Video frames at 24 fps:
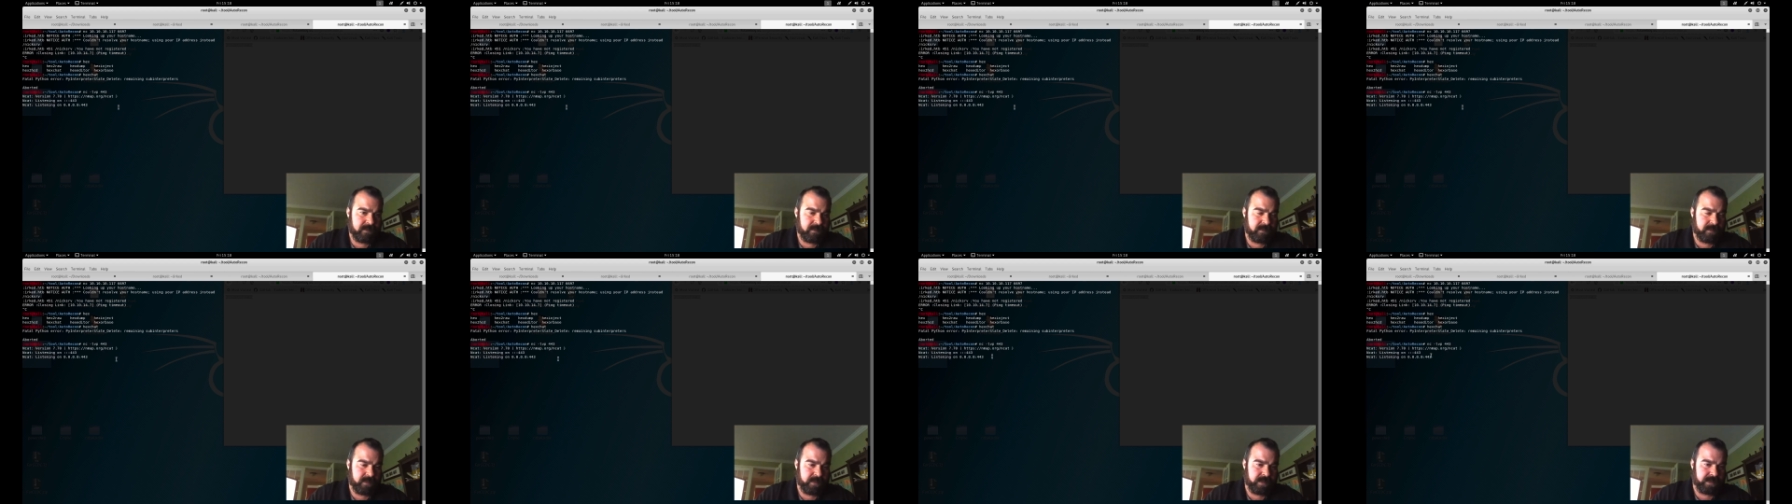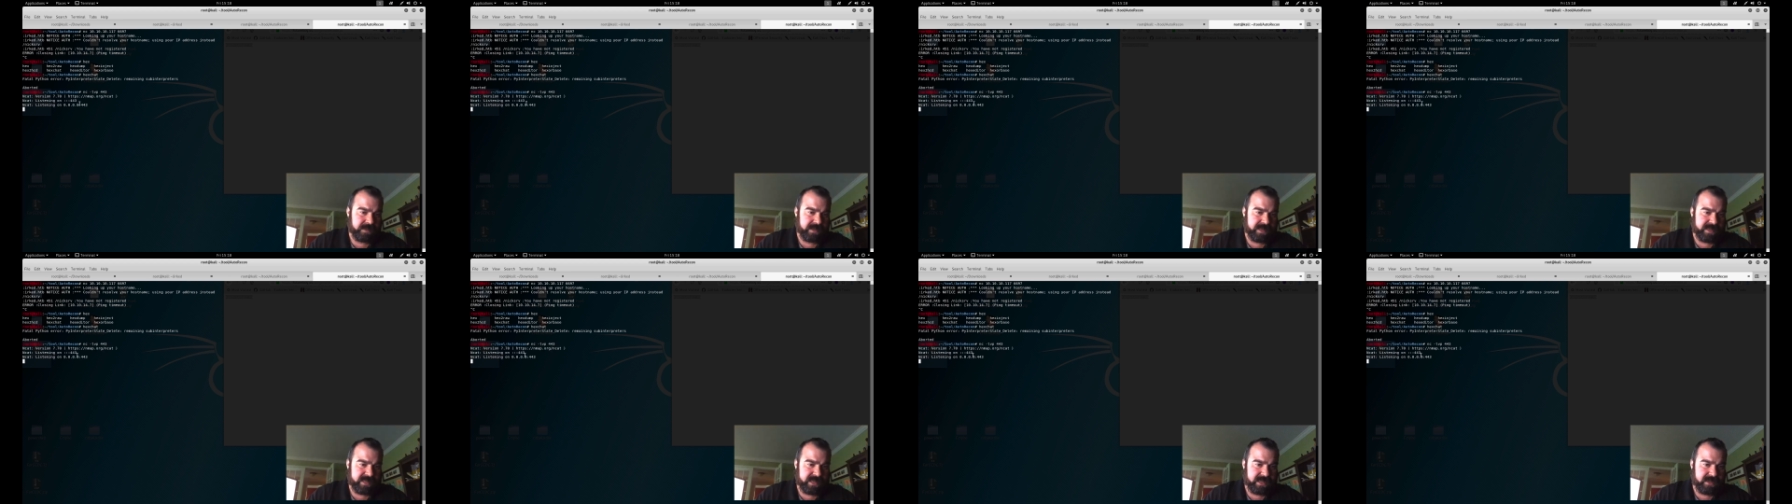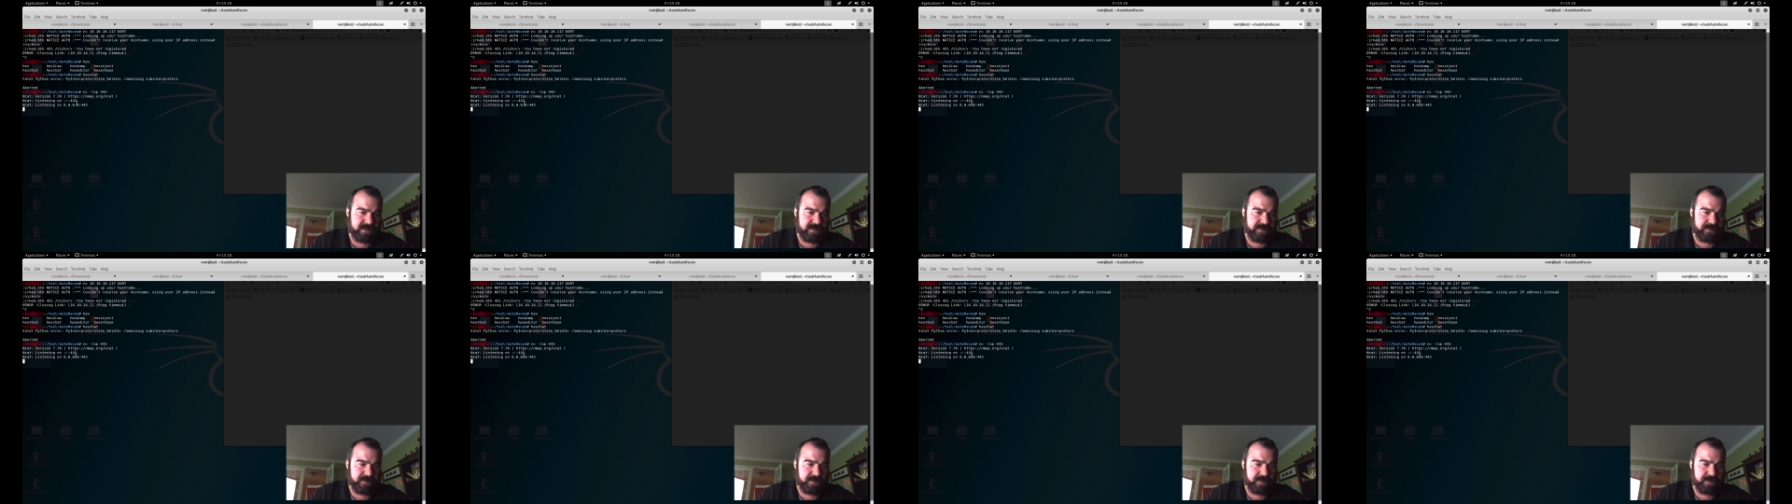Word listing
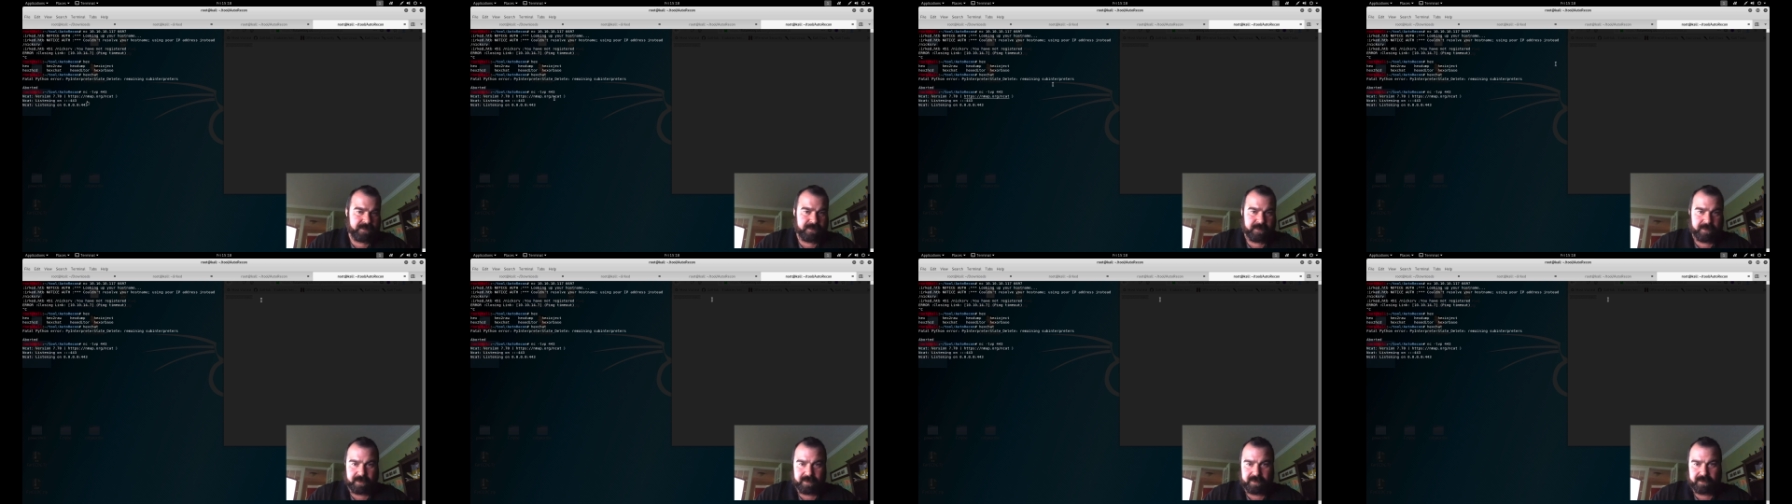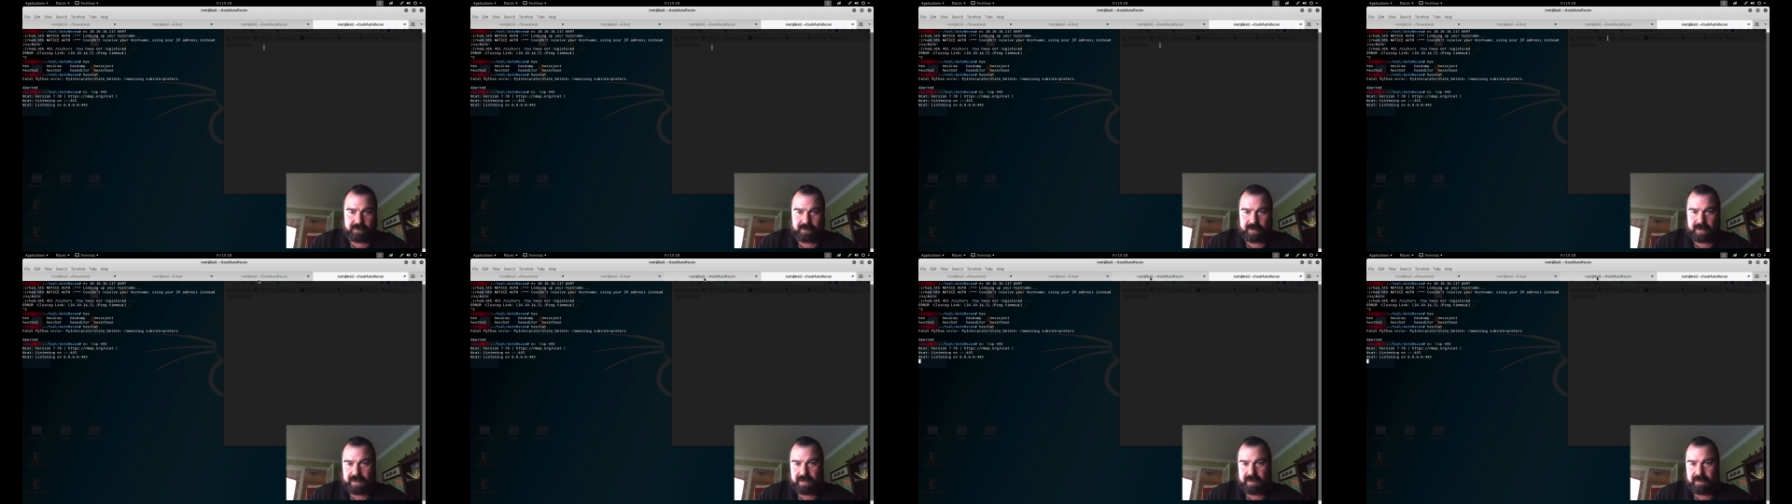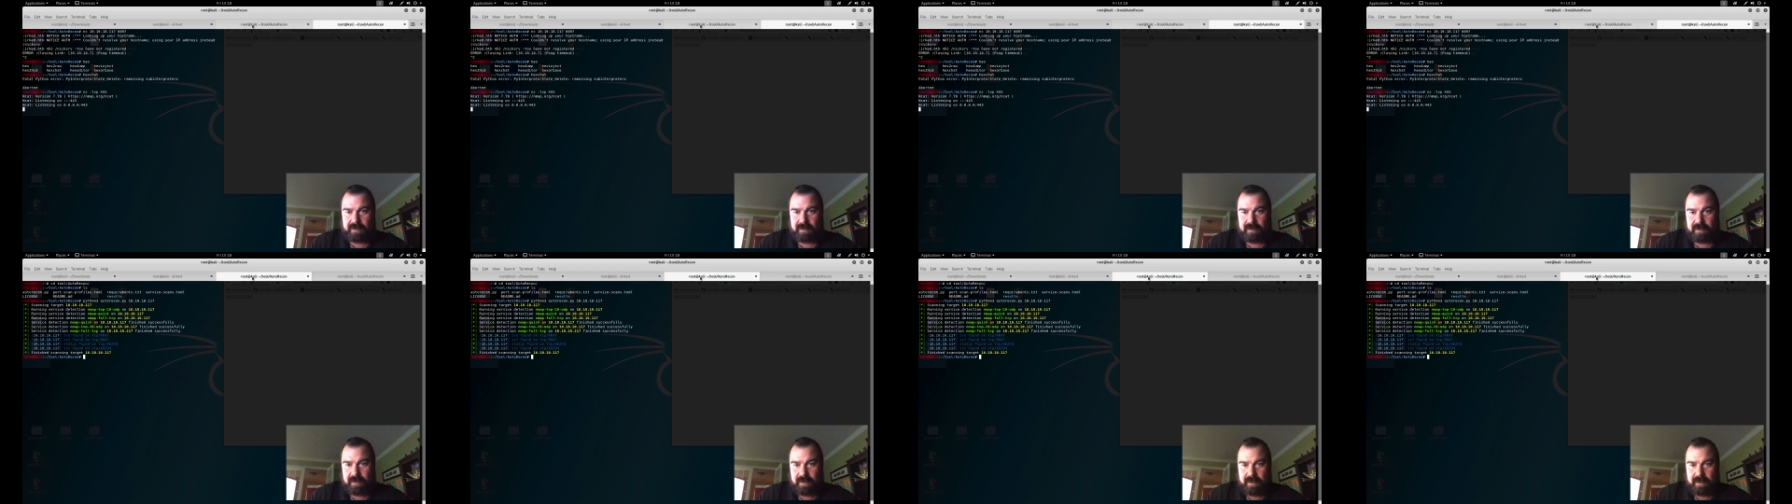on 443.